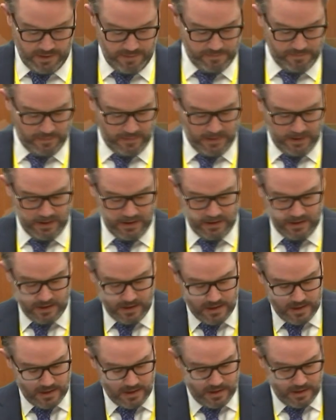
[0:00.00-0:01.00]
have their
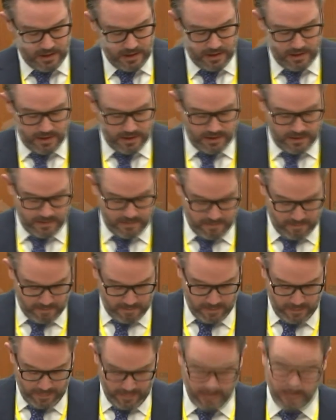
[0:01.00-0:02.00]
work cut out for them,